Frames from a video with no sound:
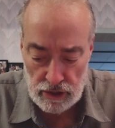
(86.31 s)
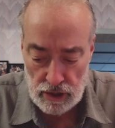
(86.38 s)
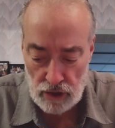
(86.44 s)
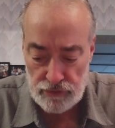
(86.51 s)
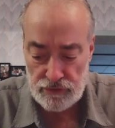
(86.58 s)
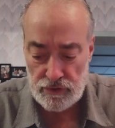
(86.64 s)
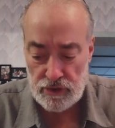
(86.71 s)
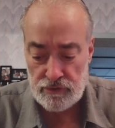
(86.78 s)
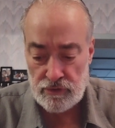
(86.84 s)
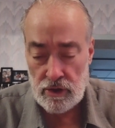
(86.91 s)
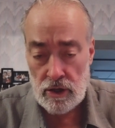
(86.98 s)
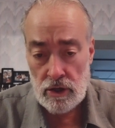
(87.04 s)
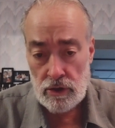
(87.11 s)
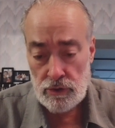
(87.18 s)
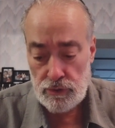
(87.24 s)
closeness
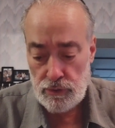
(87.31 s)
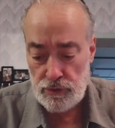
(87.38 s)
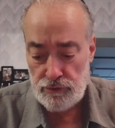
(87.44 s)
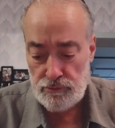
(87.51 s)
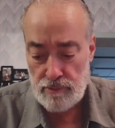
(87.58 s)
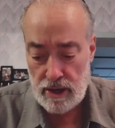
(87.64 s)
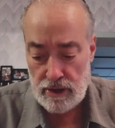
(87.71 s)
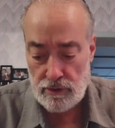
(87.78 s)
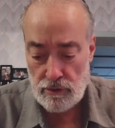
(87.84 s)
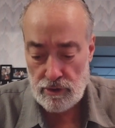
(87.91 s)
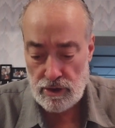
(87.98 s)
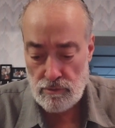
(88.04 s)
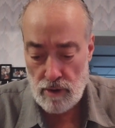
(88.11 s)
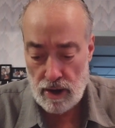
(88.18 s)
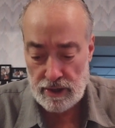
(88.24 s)
to his Maker,
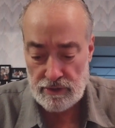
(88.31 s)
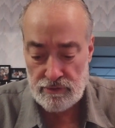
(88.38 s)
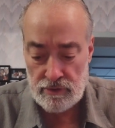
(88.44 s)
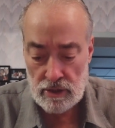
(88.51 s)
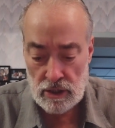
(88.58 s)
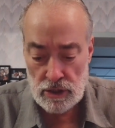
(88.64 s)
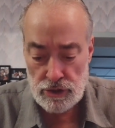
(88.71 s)
he writes,